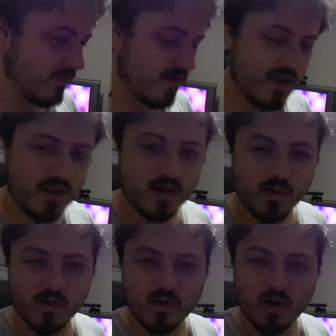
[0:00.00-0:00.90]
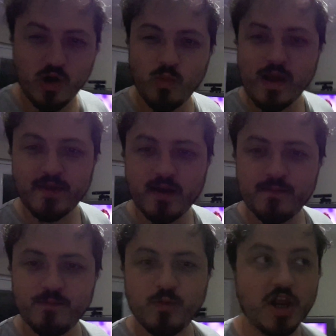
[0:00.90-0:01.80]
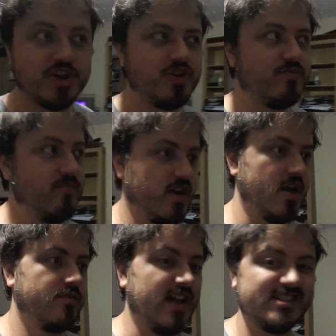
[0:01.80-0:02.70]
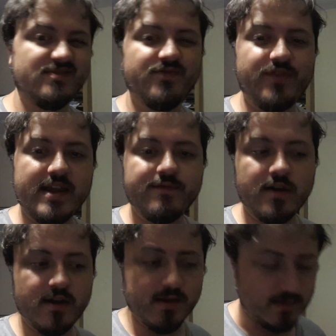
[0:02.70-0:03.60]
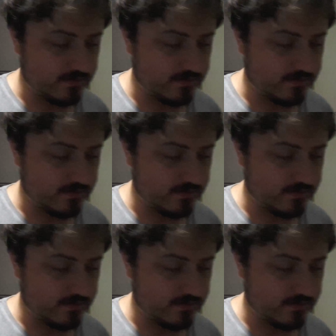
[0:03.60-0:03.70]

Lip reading: The hot weather, which, you know, doesn't favour